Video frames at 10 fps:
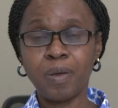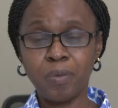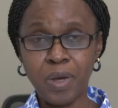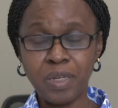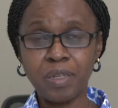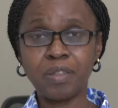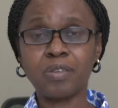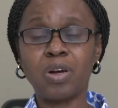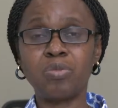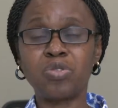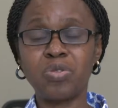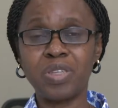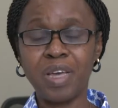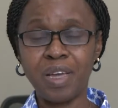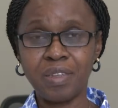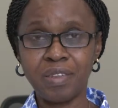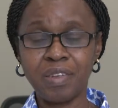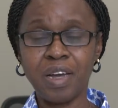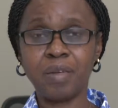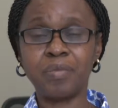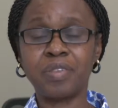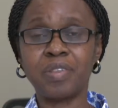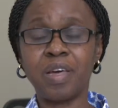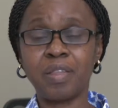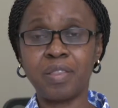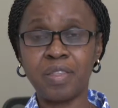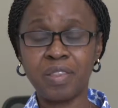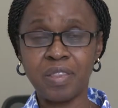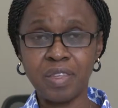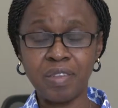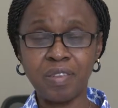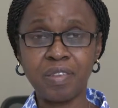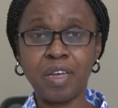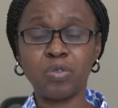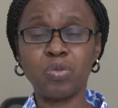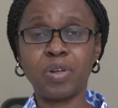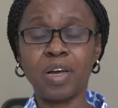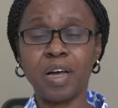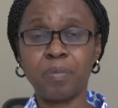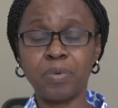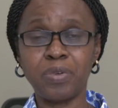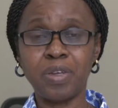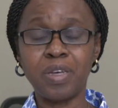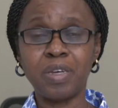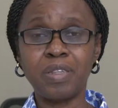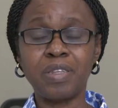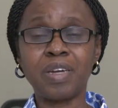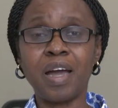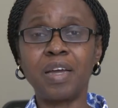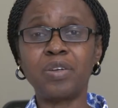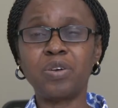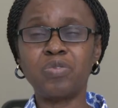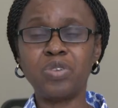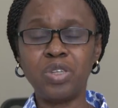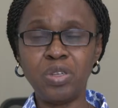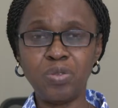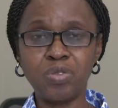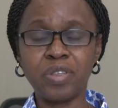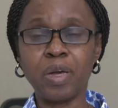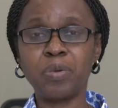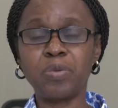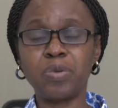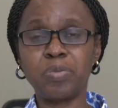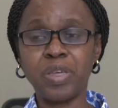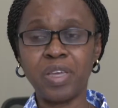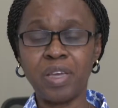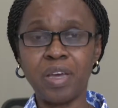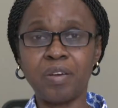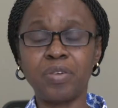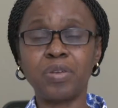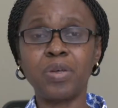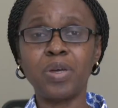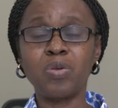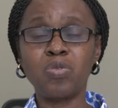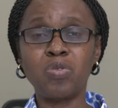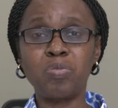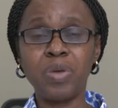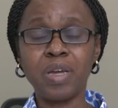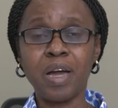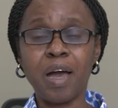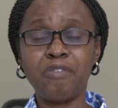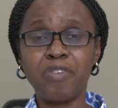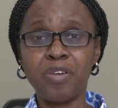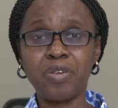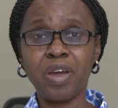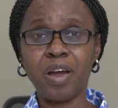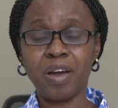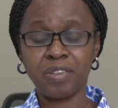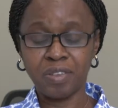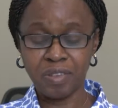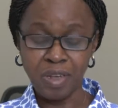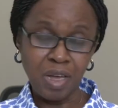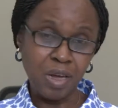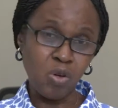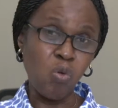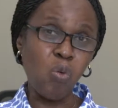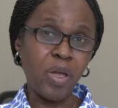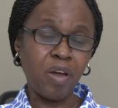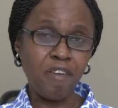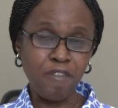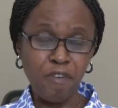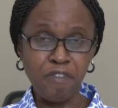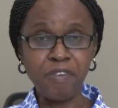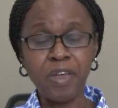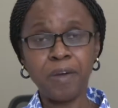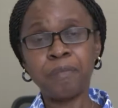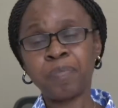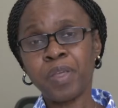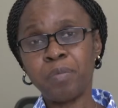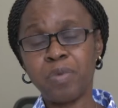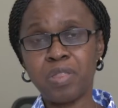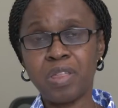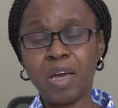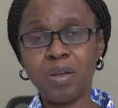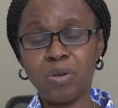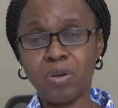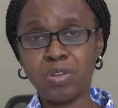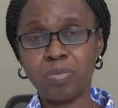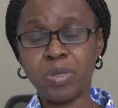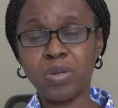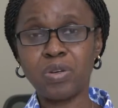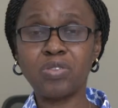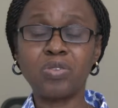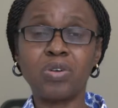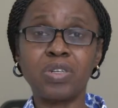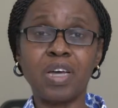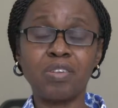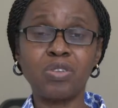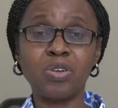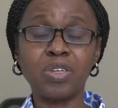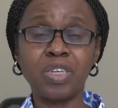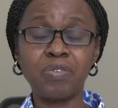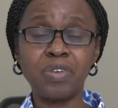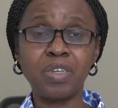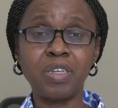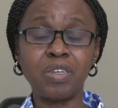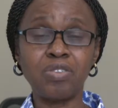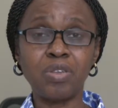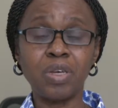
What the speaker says: when it comes to the end times, that the things that will happen, the kind of news that we will be hearing, will make our very hearts quick for fear. But thank God, because God has not given will